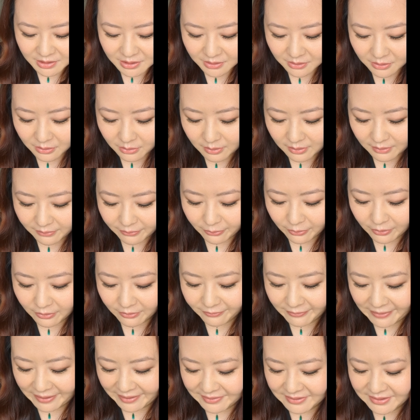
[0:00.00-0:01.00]
2, 3, 4,
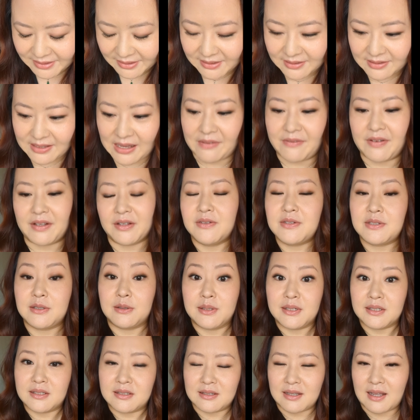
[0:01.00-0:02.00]
5, 6, 7. So
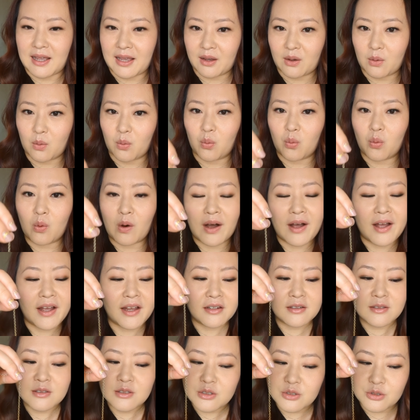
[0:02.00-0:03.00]
it's like
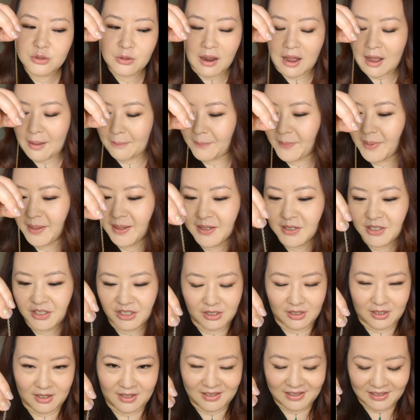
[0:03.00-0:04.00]
1
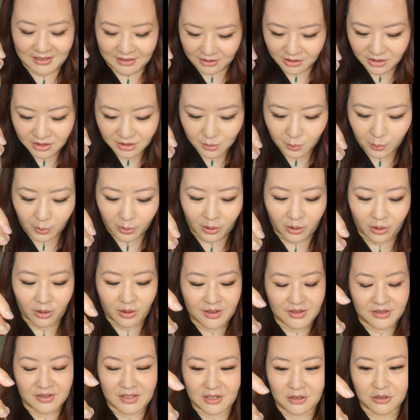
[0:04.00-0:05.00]
drop-ish each per
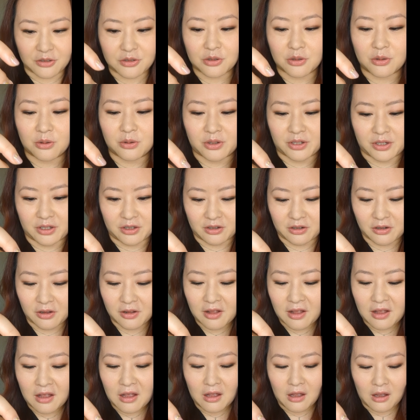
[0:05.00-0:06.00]
essential oil.
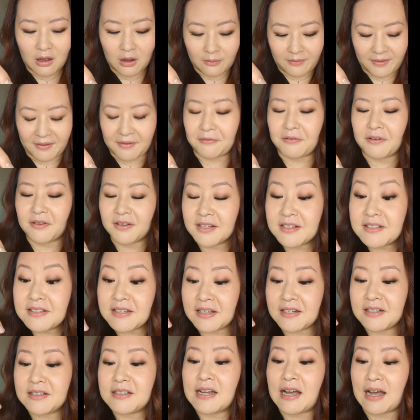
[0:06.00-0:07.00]
Okay, for this
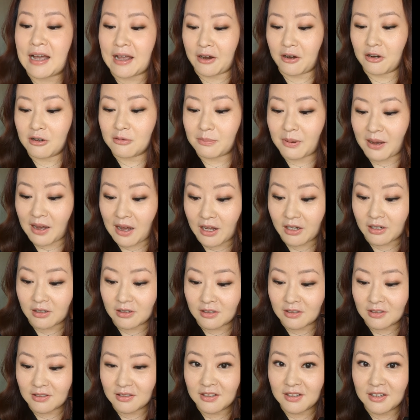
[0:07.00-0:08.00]
entire
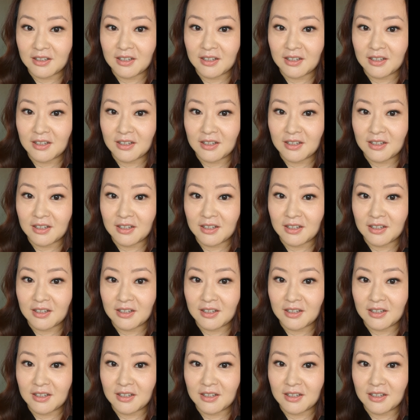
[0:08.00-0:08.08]
bottle?